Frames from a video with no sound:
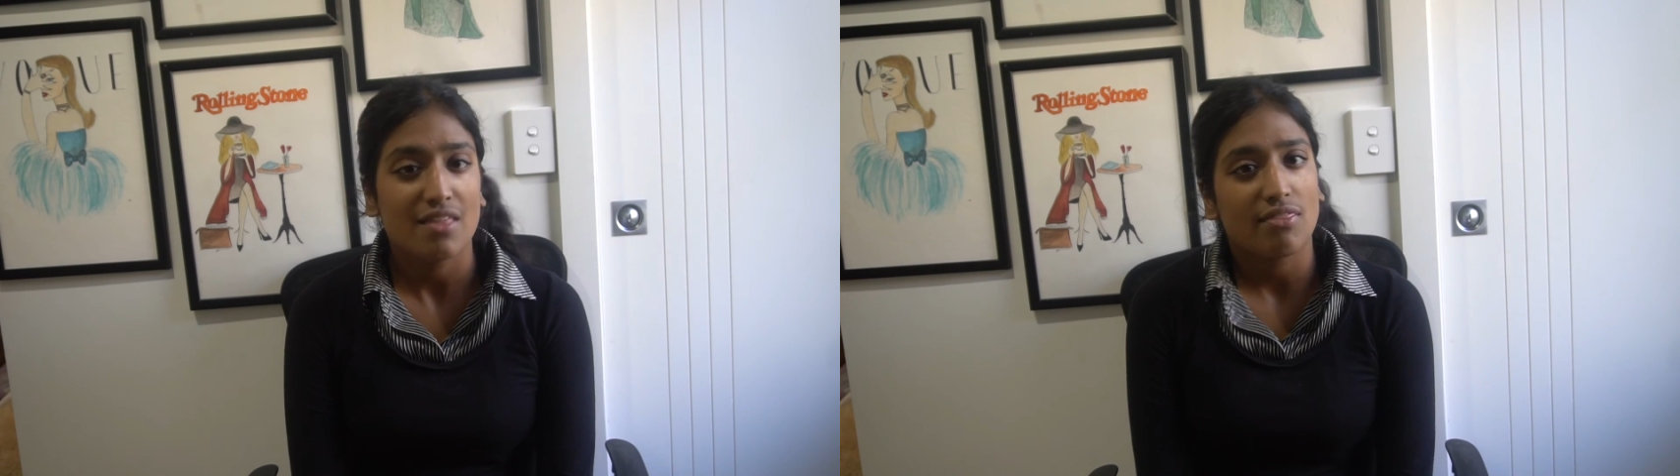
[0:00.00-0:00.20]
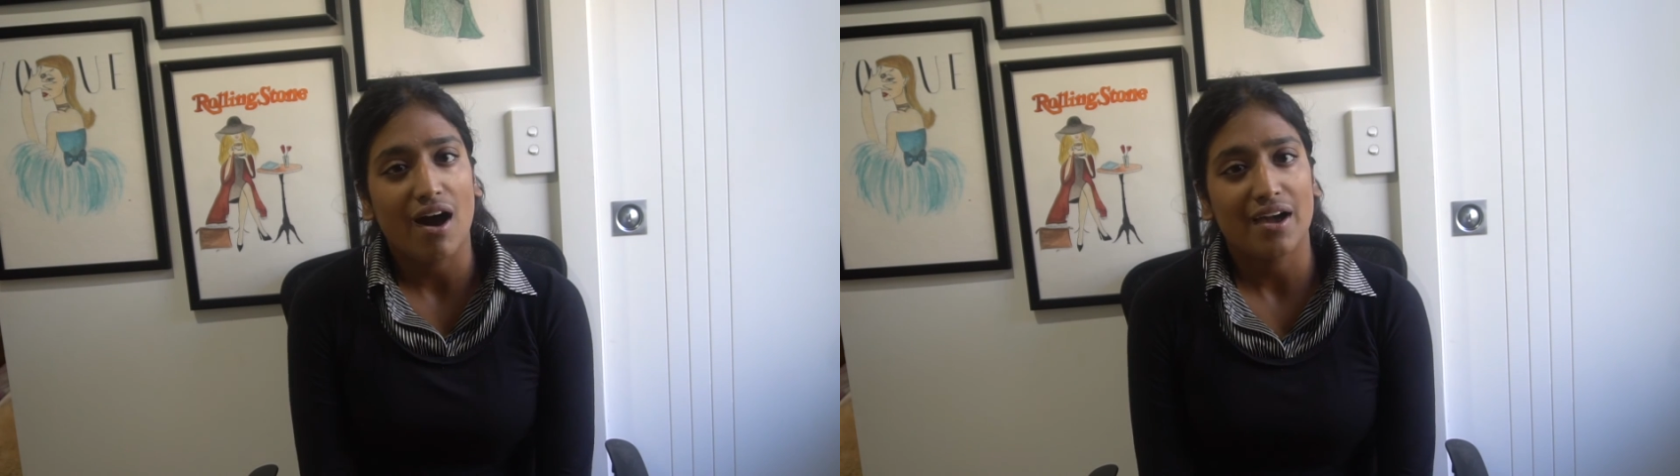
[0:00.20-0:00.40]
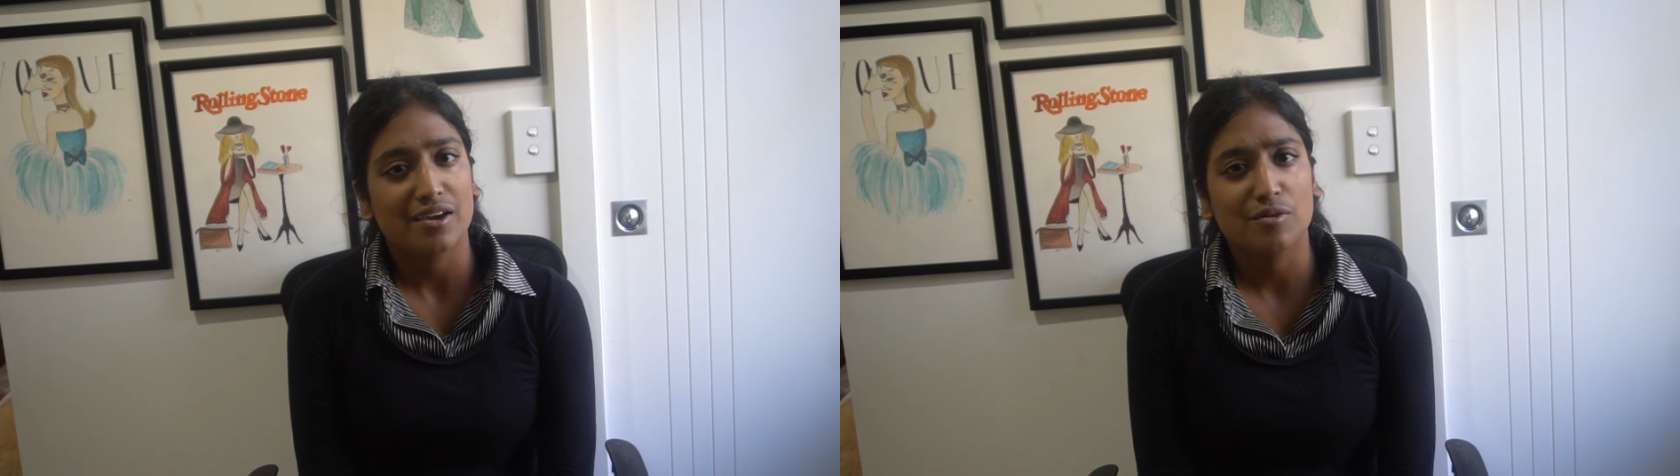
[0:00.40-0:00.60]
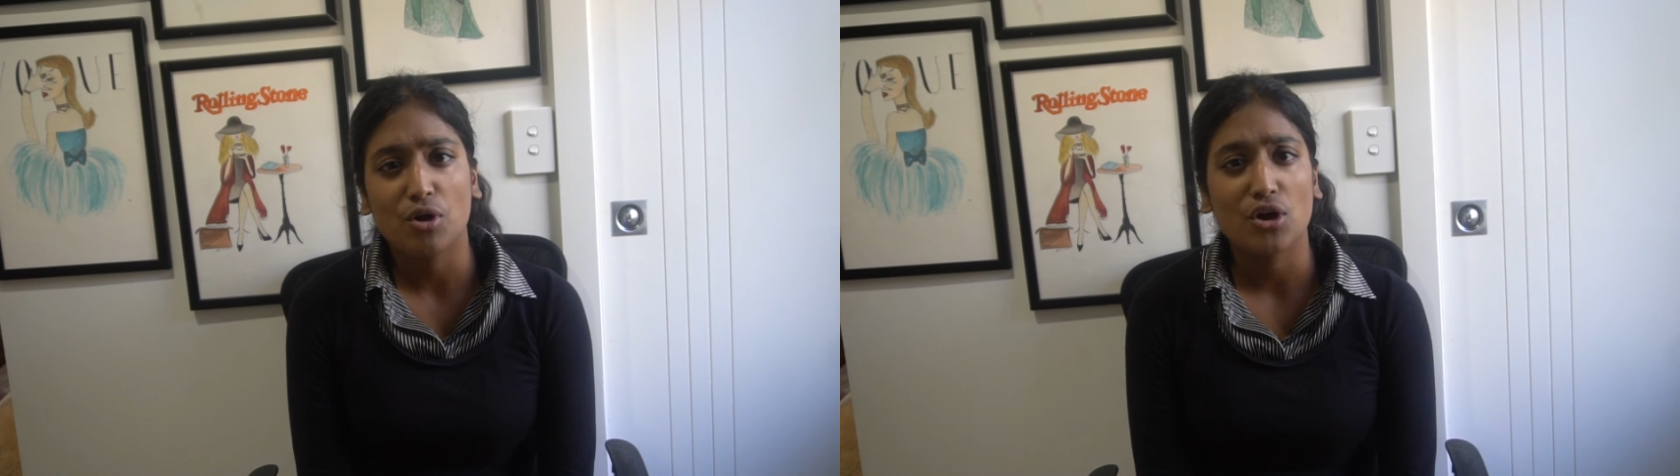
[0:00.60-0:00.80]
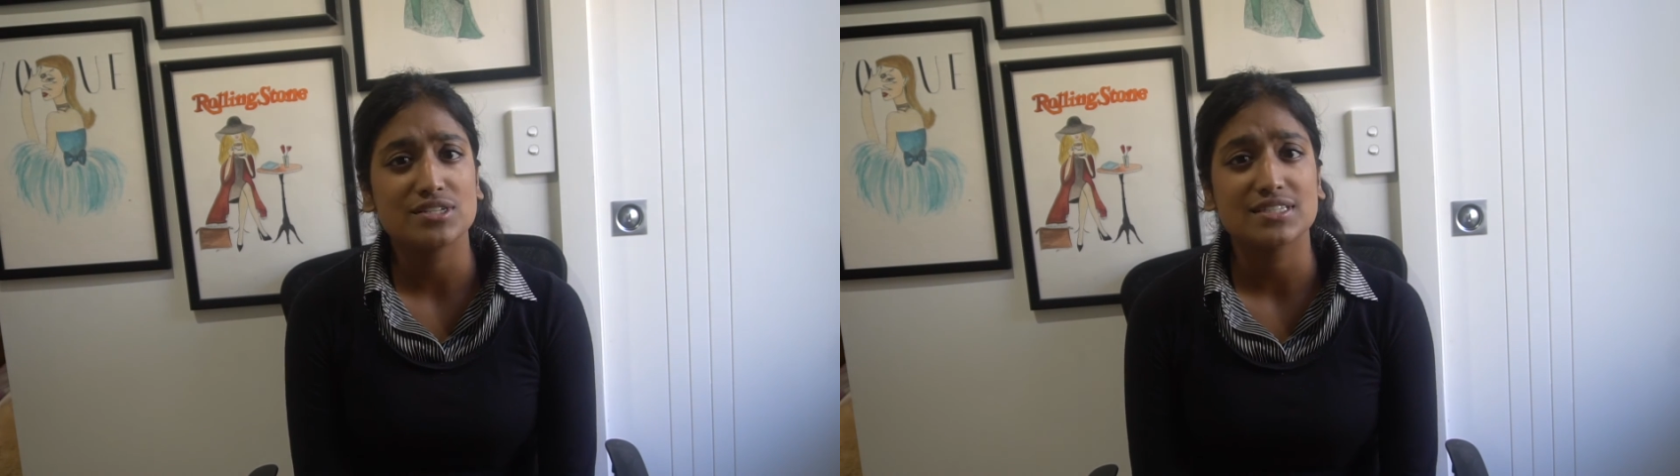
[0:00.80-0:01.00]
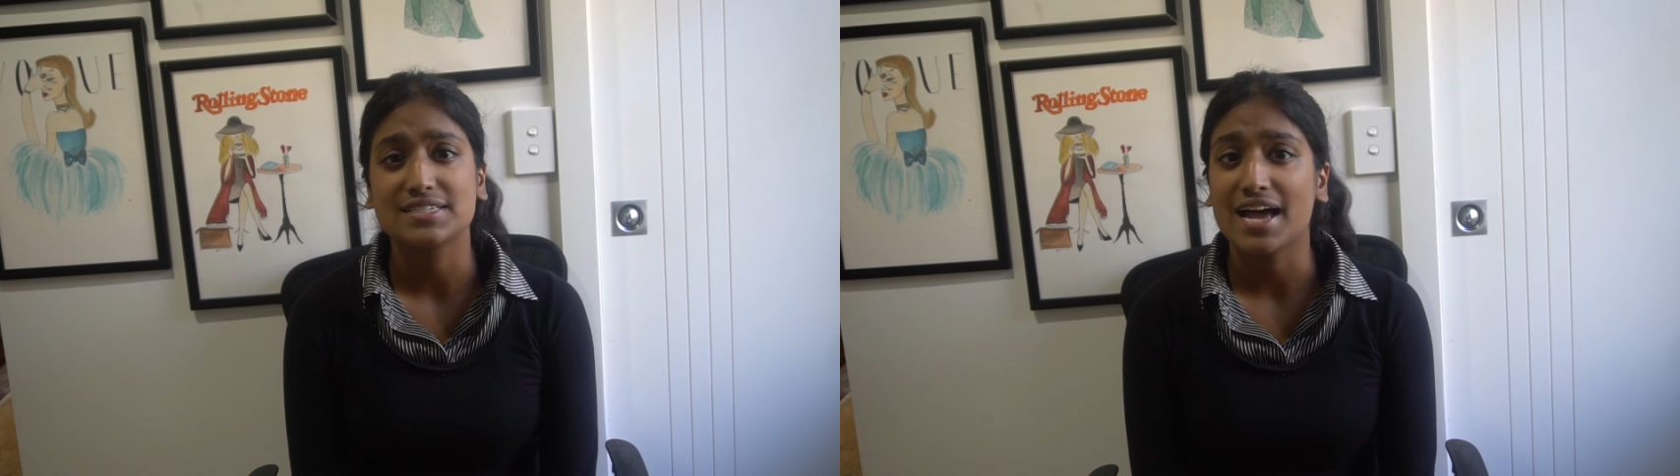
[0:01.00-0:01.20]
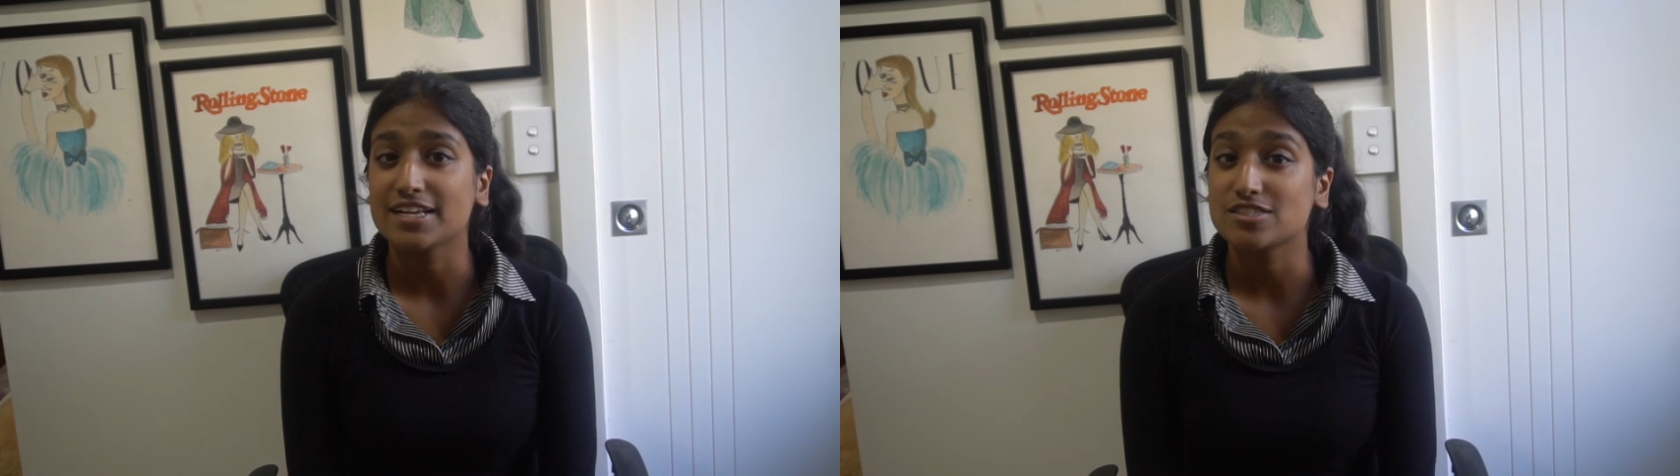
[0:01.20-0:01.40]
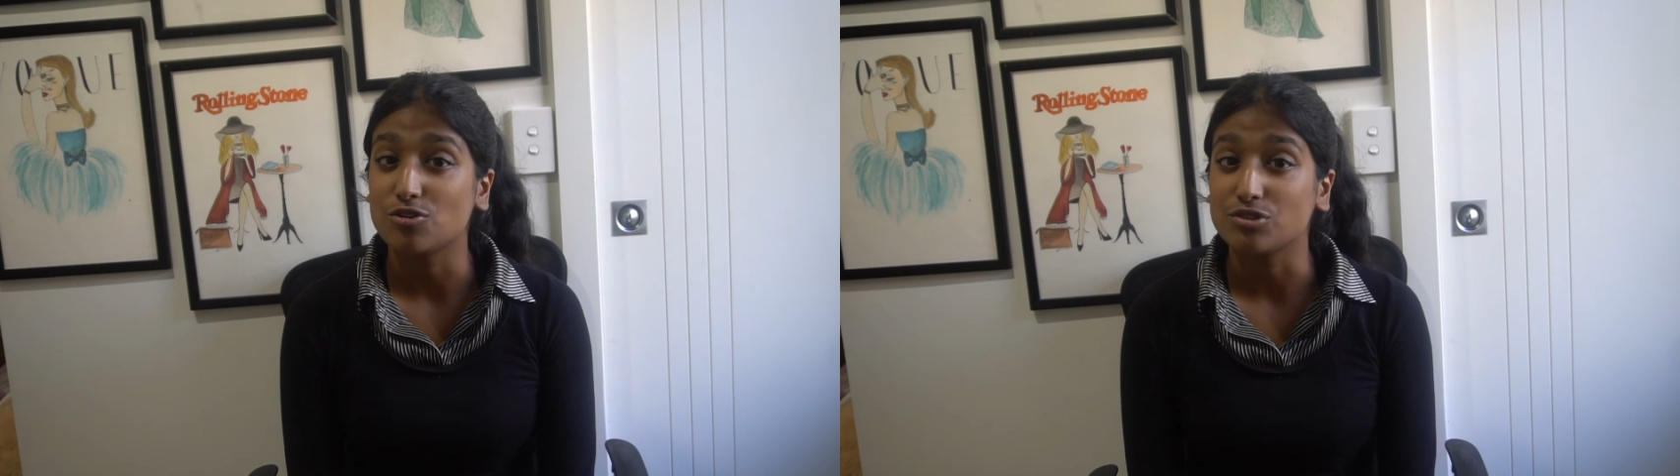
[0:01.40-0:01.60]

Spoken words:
the high income earners are taxed